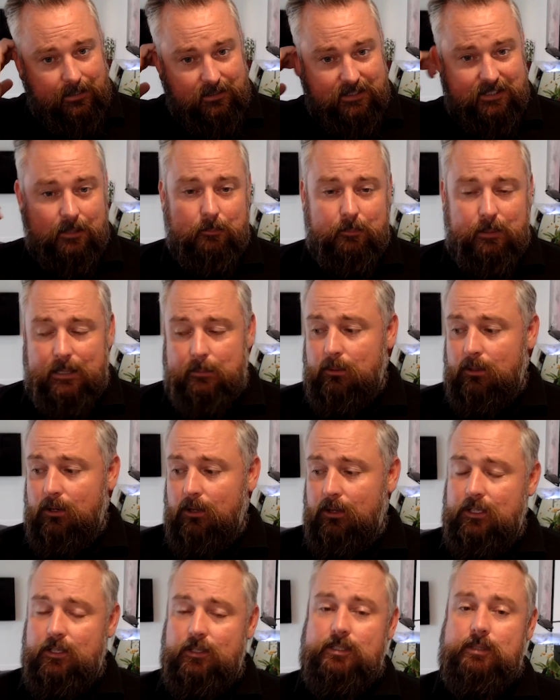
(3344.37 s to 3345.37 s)
some people
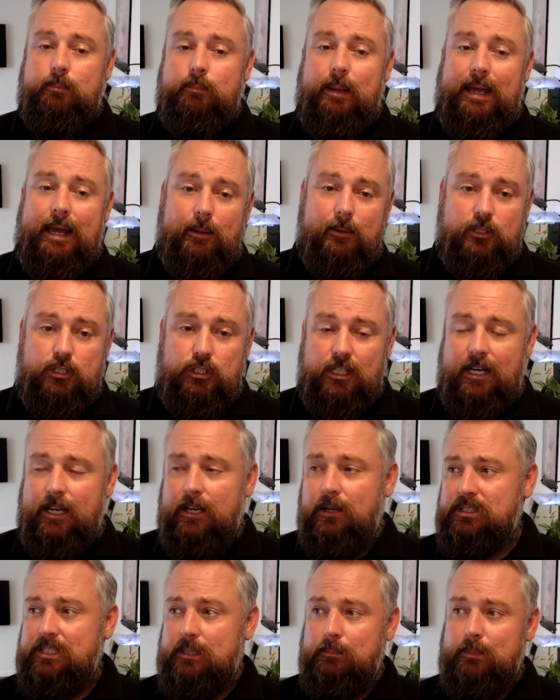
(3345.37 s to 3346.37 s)
like using
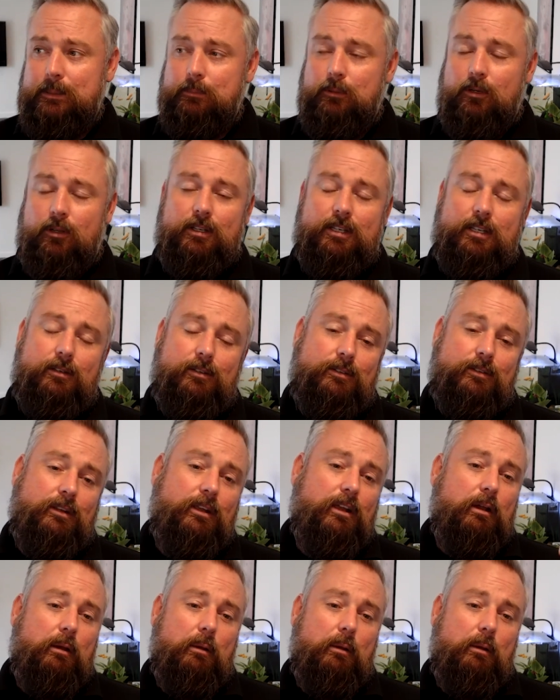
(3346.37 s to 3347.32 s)
PowerShell, some people like using